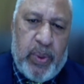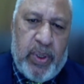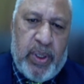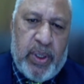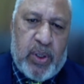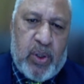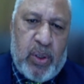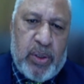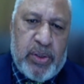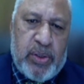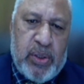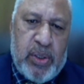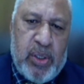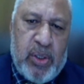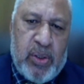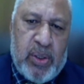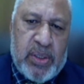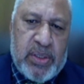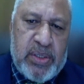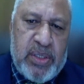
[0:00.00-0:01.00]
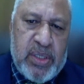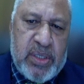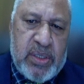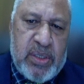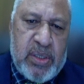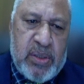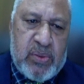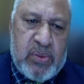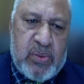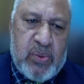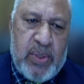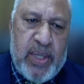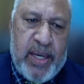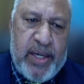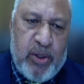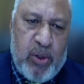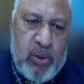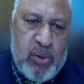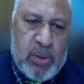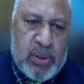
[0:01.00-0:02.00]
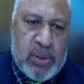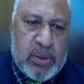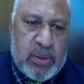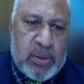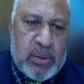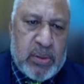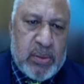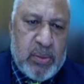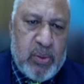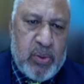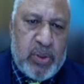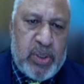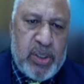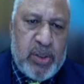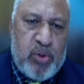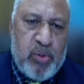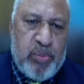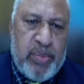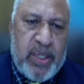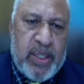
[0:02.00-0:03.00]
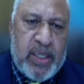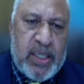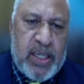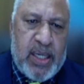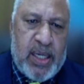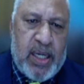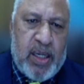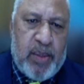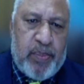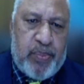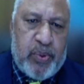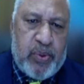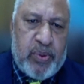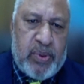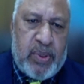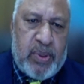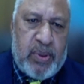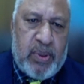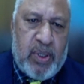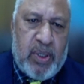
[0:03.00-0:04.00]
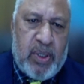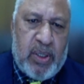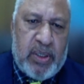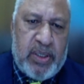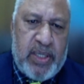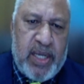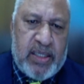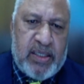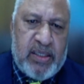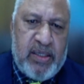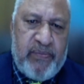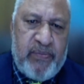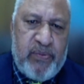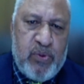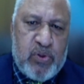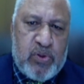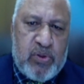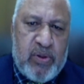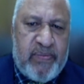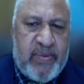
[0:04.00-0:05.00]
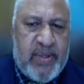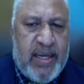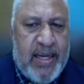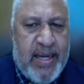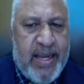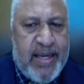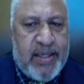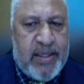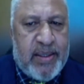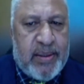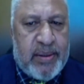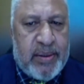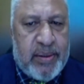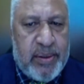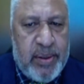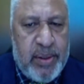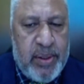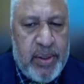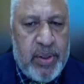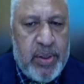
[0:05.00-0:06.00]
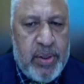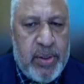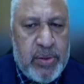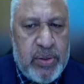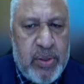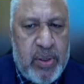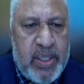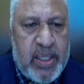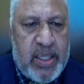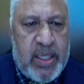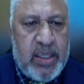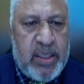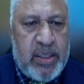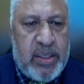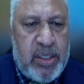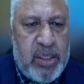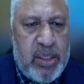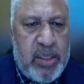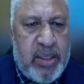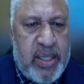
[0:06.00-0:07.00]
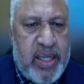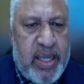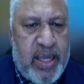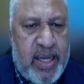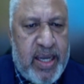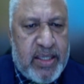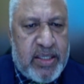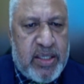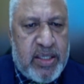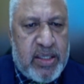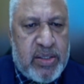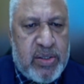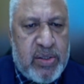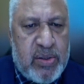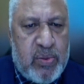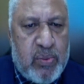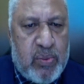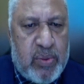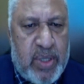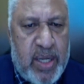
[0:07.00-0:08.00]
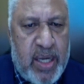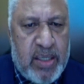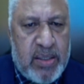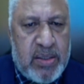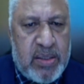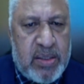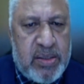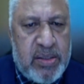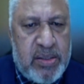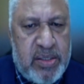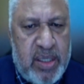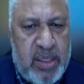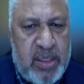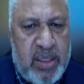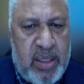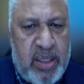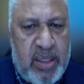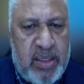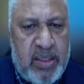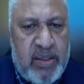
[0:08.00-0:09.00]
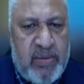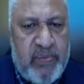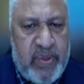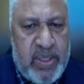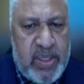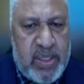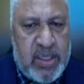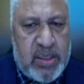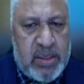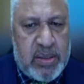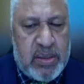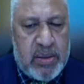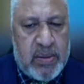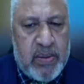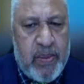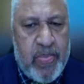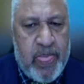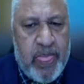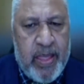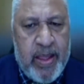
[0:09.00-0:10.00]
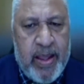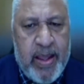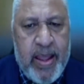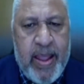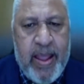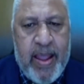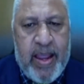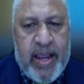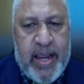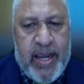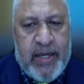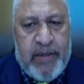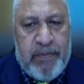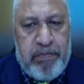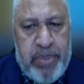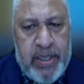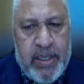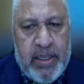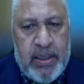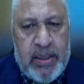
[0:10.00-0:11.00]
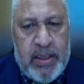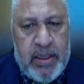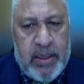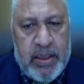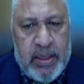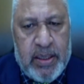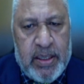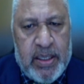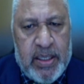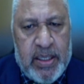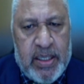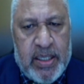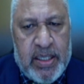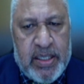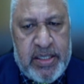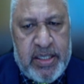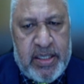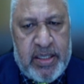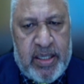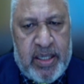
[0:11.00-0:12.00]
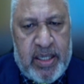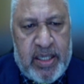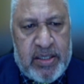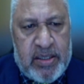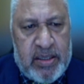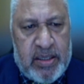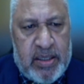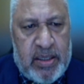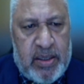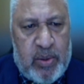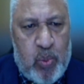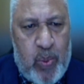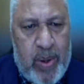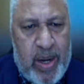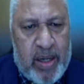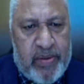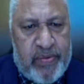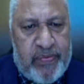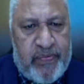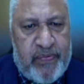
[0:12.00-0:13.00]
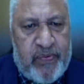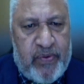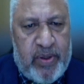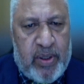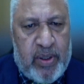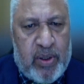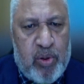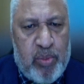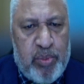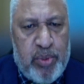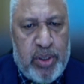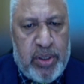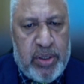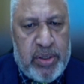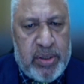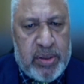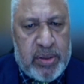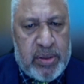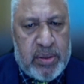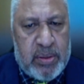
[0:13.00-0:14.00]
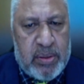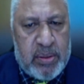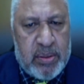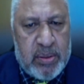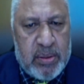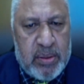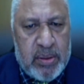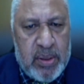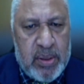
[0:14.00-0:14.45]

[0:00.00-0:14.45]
We are continuing assistance to landowners looking to make productive use of their land so they can turn their assets into cash generating vehicles and build generational wealth for their communities.